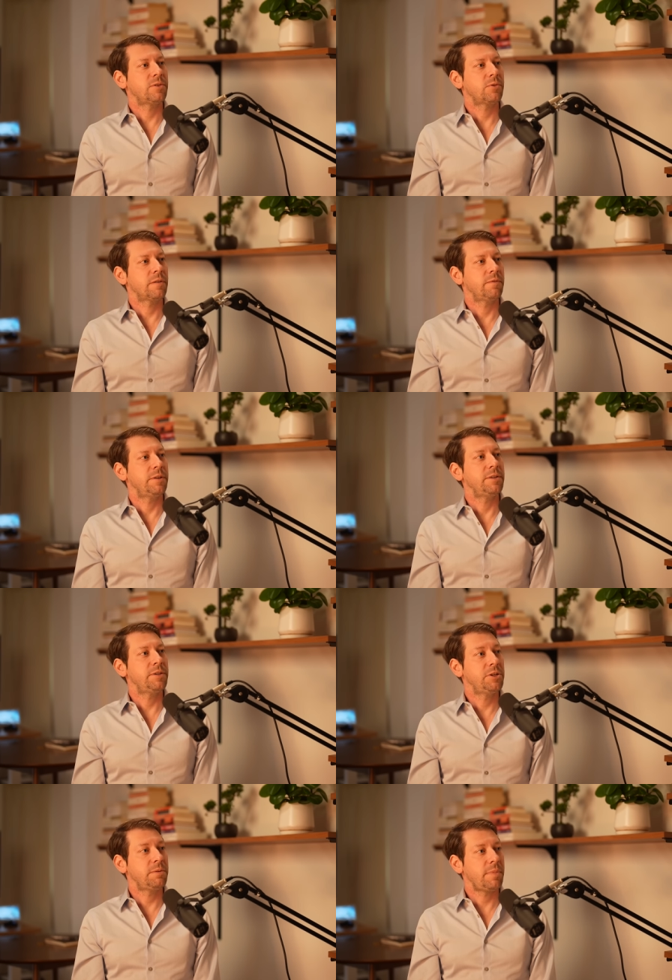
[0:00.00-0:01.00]
sort of the
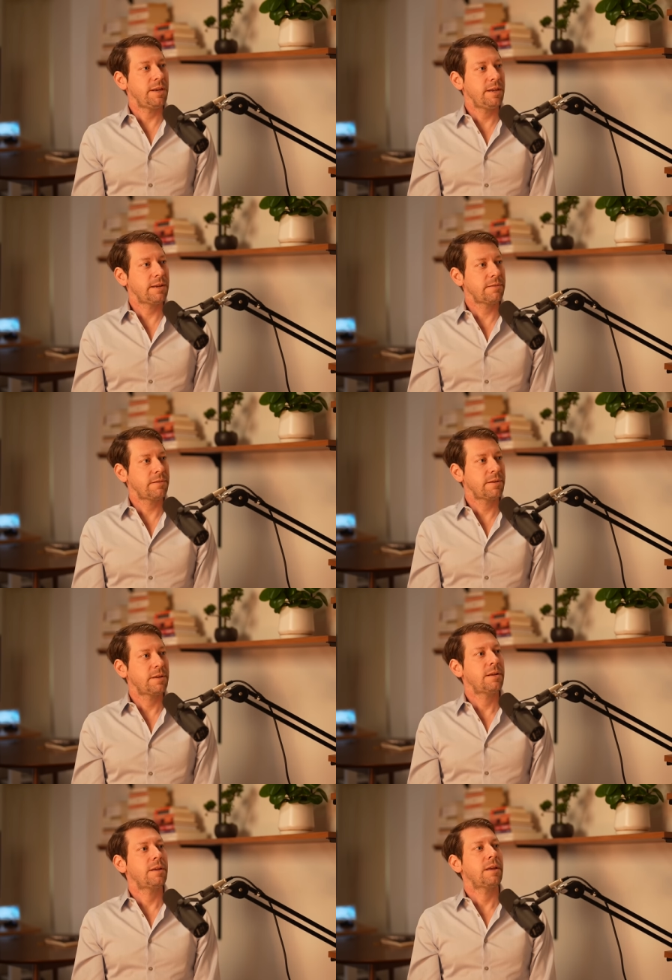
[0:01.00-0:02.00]
decision making
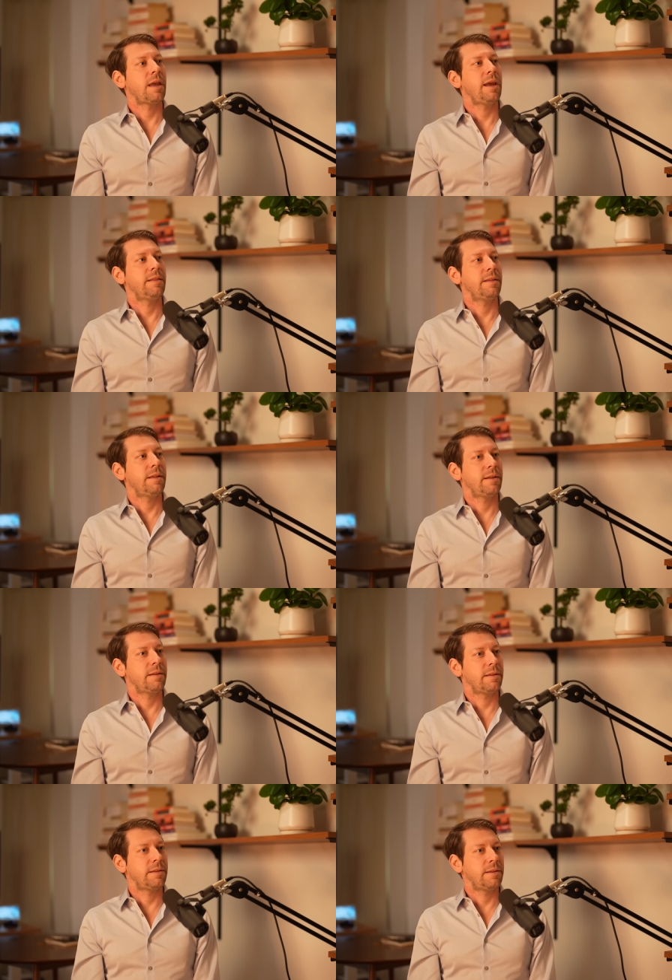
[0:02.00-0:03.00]
mm-hmm. and
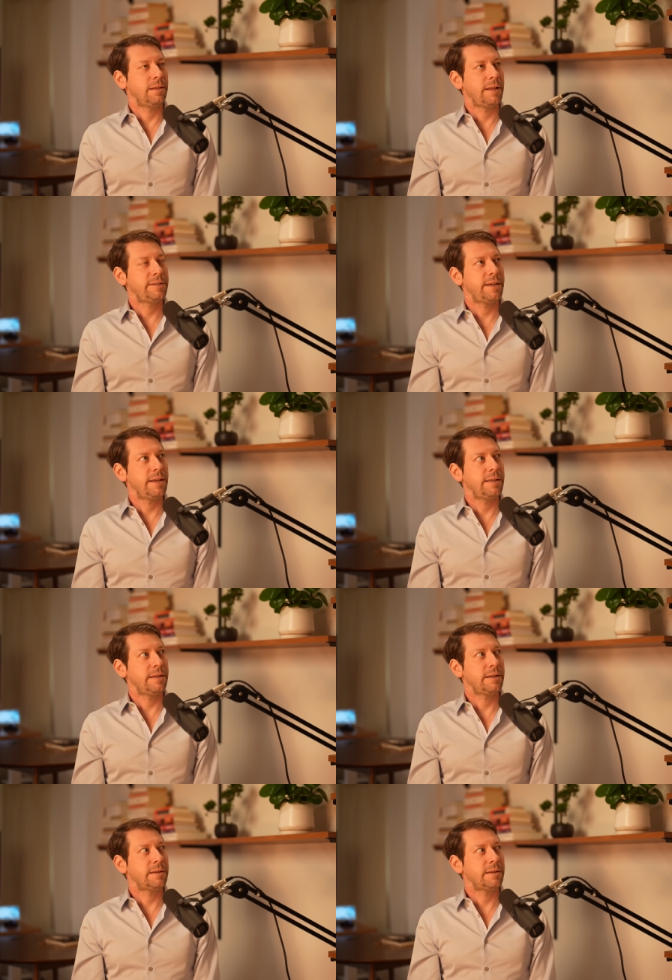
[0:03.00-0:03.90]
let's say